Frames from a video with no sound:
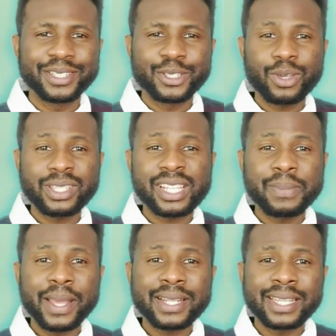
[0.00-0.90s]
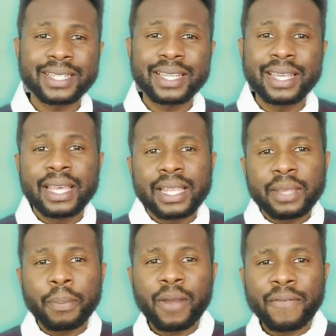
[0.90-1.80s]
So, as expected, the
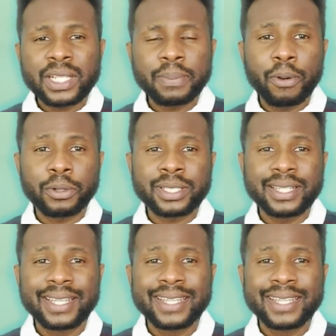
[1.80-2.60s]
perfect pot